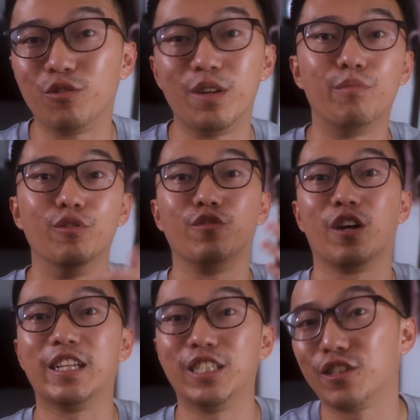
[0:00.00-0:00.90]
you improve your
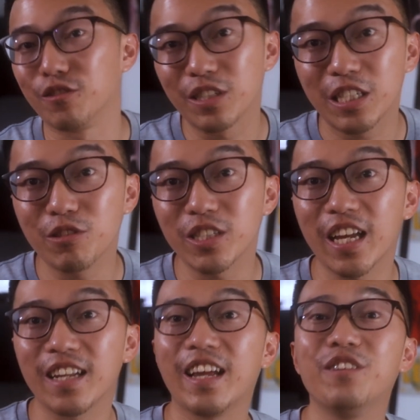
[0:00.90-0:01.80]
additional skill
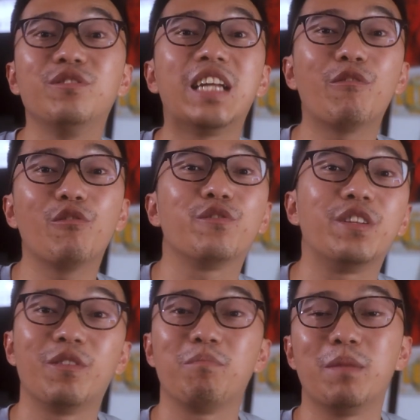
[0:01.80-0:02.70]
set, and you network with
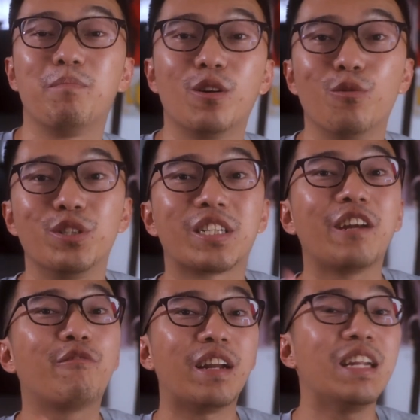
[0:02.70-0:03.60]
different people, which
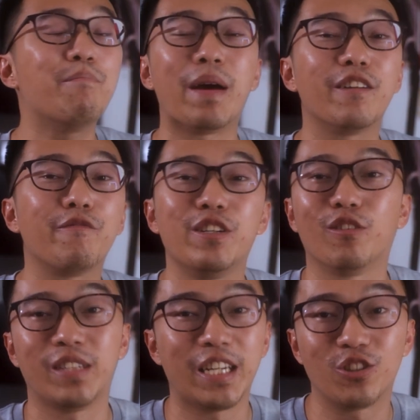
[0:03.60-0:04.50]
can greatly benefit
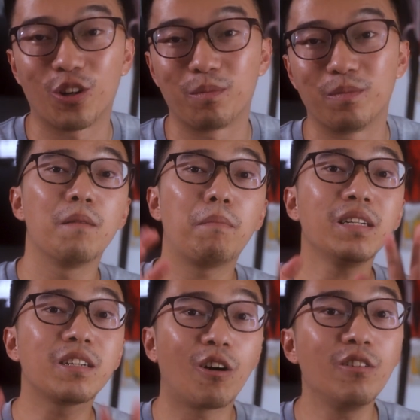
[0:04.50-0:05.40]
your day job. But
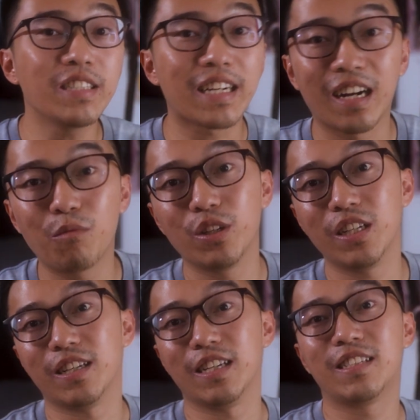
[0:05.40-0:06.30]
the cons that come with
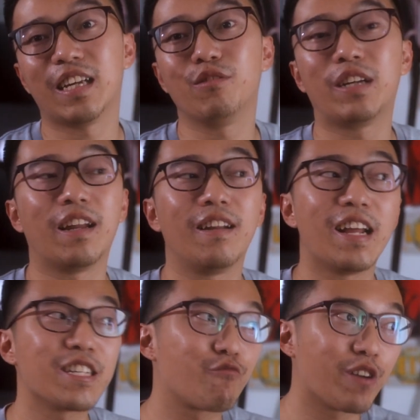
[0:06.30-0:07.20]
it is that you get
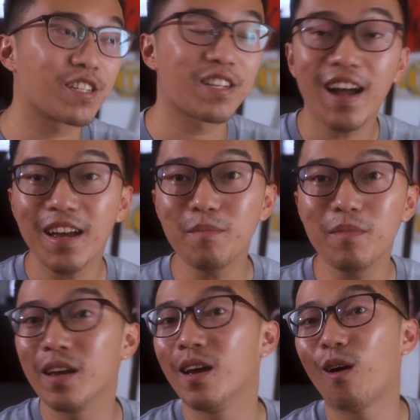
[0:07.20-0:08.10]
less rest time,
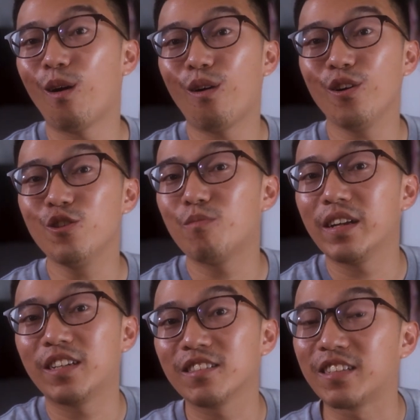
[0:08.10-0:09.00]
or you
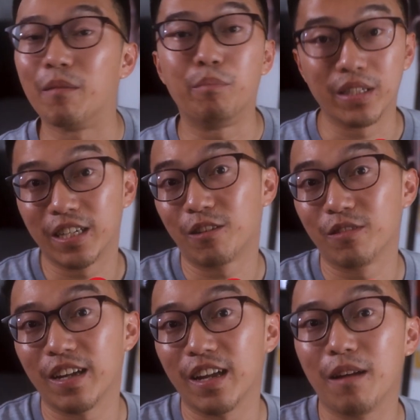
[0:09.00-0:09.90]
might just get
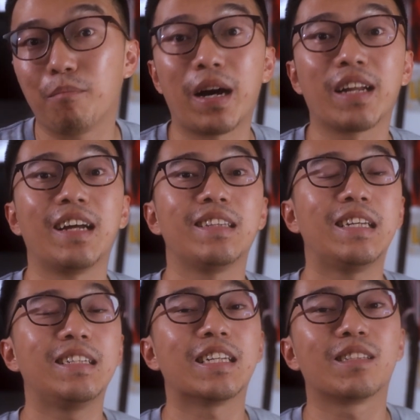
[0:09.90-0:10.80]
burnout. But I
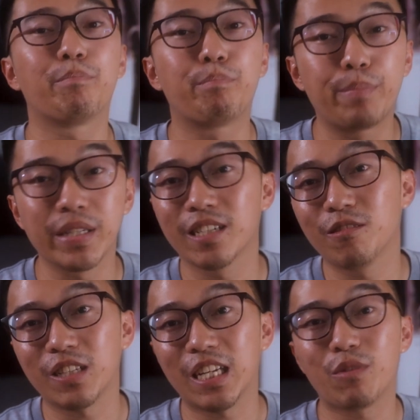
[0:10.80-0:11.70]
think that's a
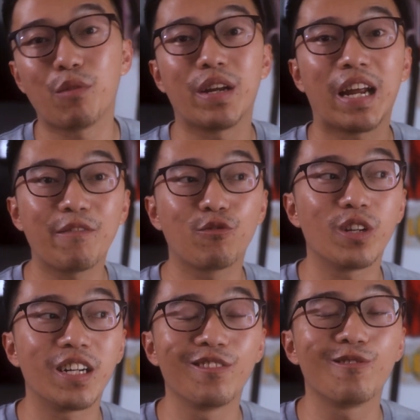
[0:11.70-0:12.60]
personal thing where we have to
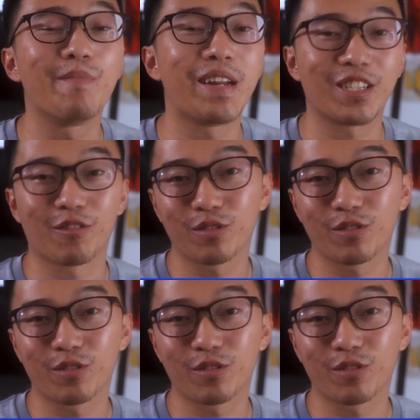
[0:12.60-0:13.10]
learn to manage